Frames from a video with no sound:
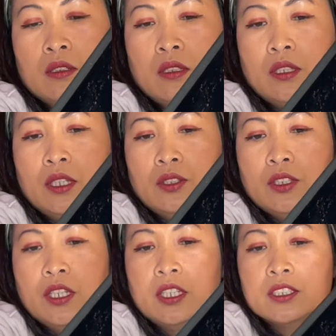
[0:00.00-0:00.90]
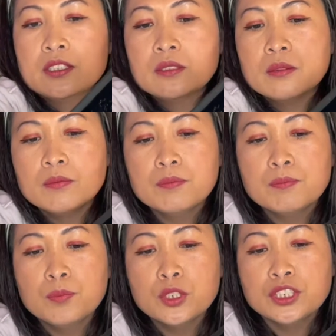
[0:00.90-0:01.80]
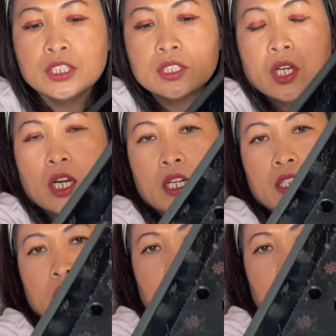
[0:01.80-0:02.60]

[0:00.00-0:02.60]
And you gotta push it hard